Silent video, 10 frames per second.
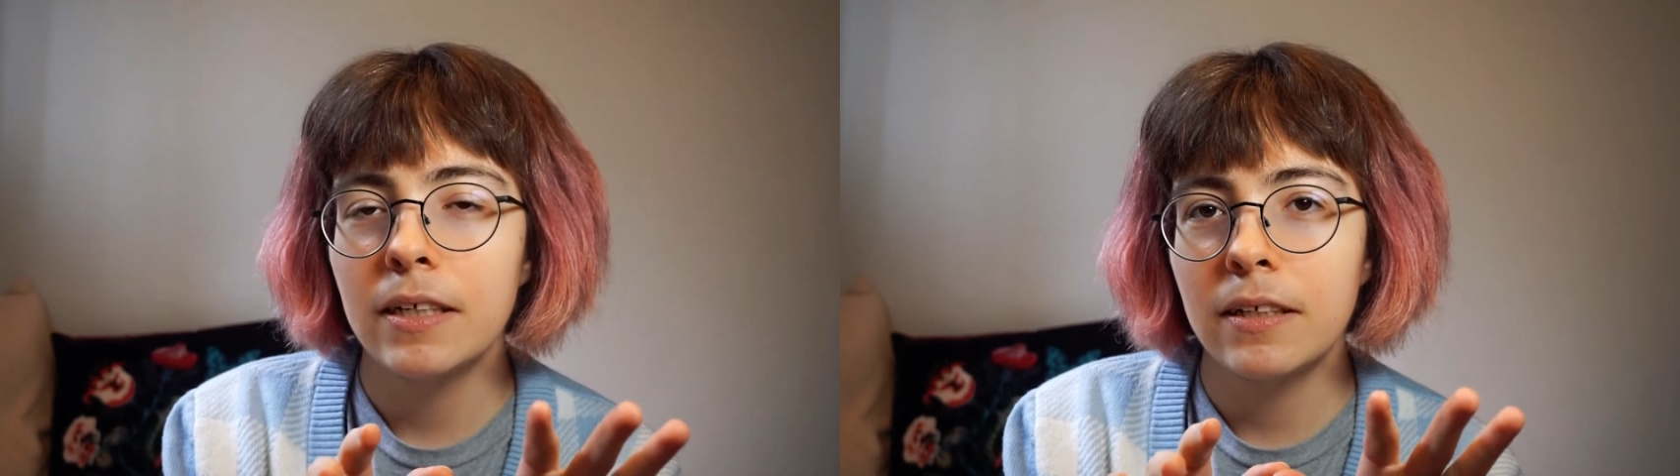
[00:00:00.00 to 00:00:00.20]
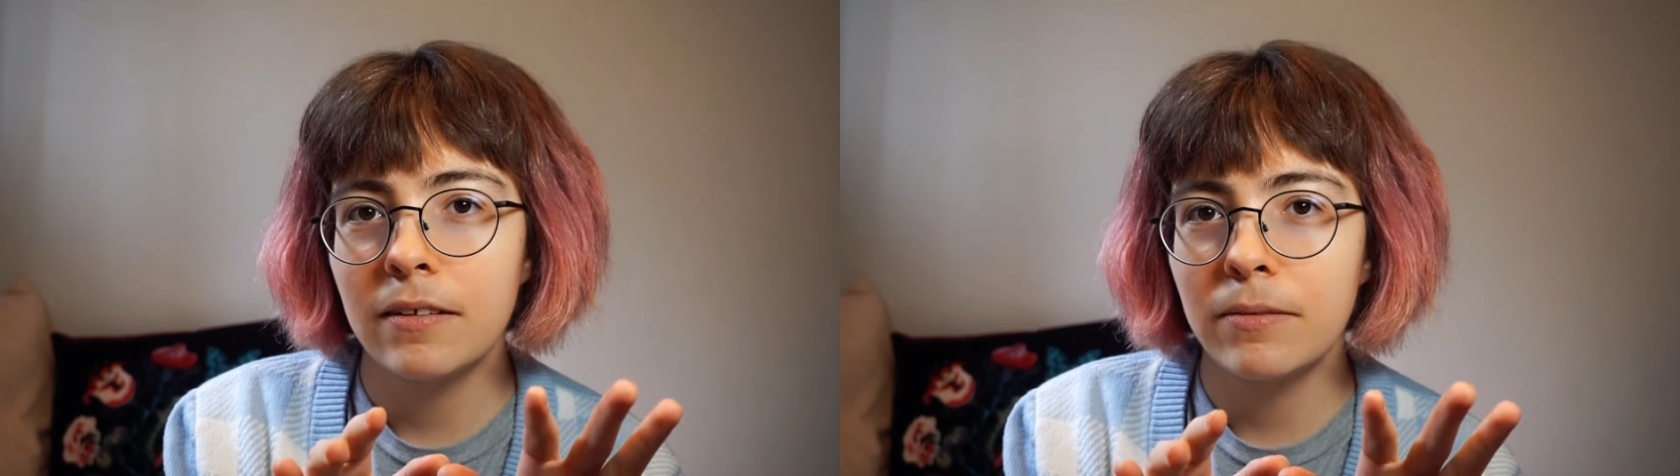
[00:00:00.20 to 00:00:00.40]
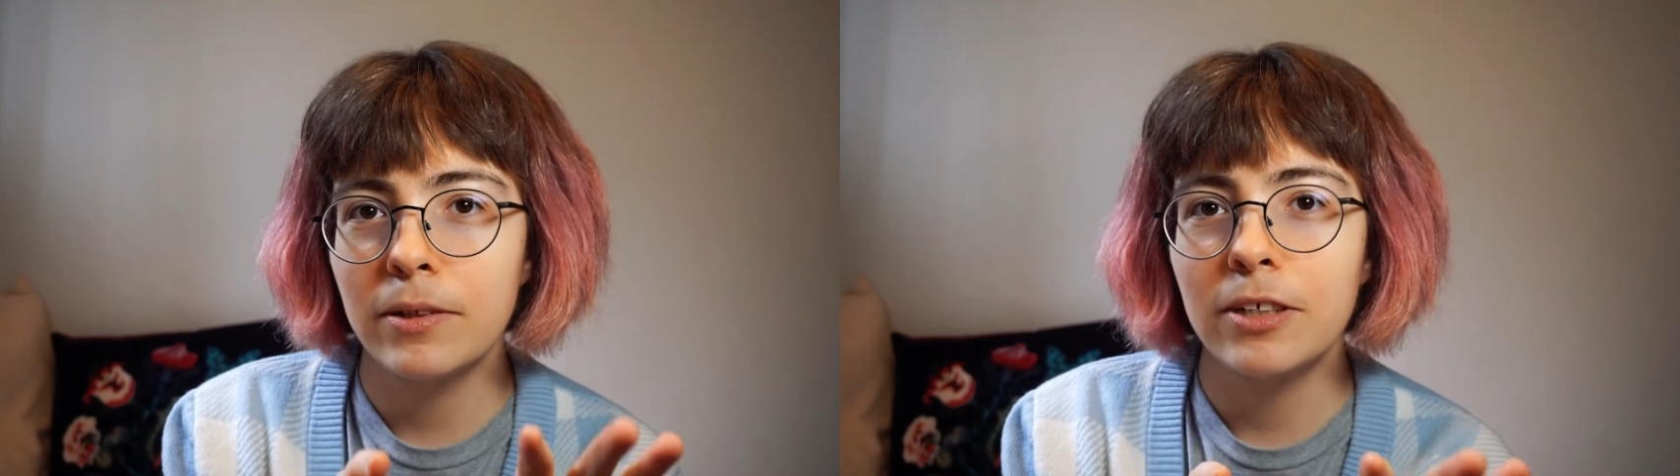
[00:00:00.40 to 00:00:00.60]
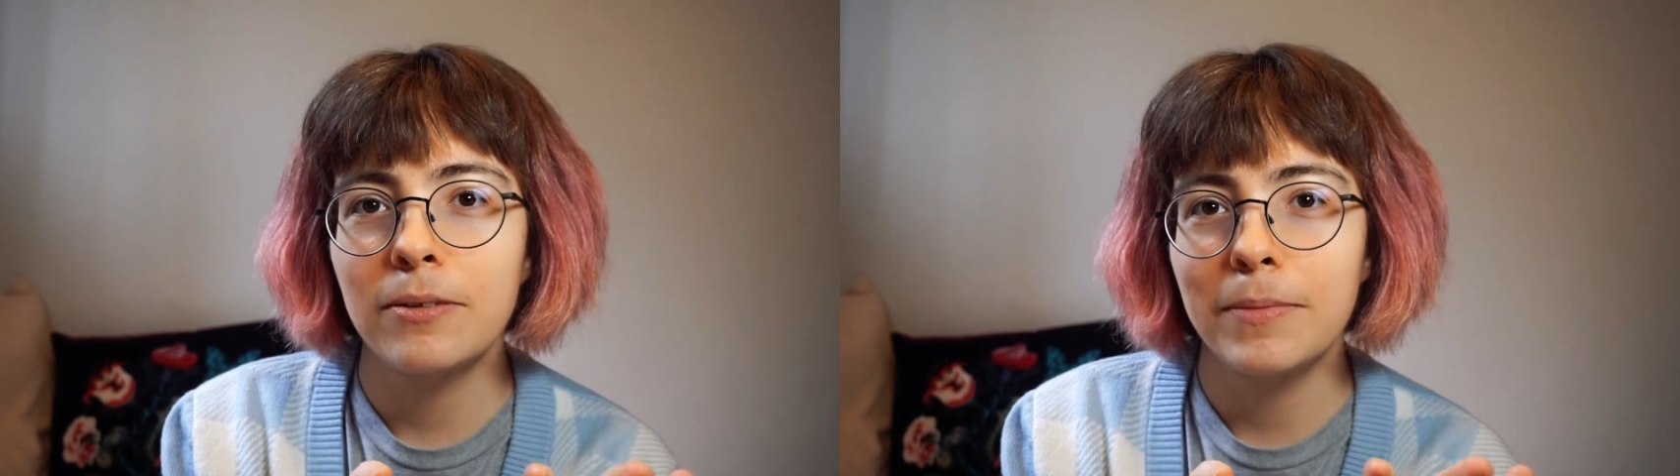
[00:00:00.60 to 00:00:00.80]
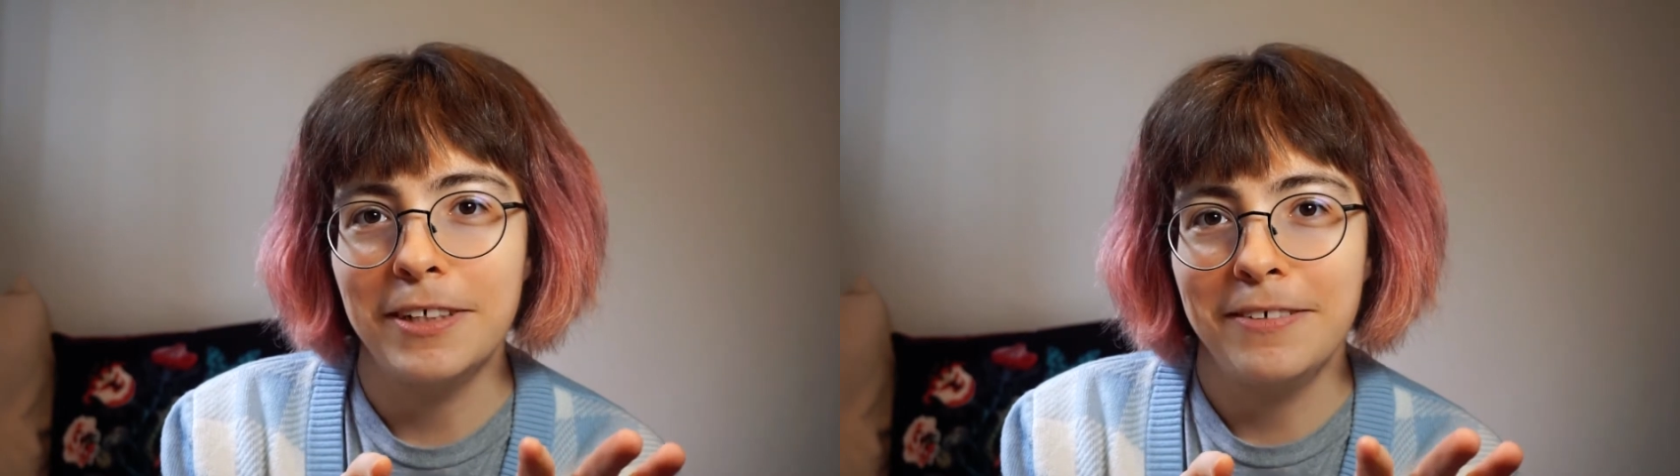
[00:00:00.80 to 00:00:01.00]
because I watched
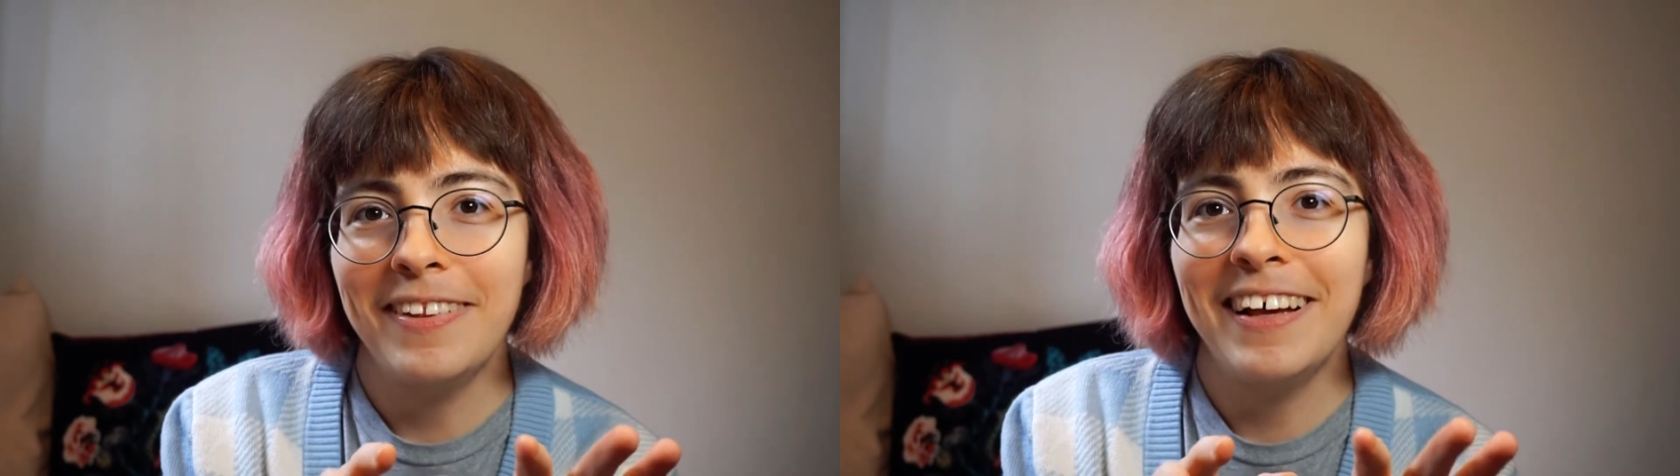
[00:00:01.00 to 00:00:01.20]
too much of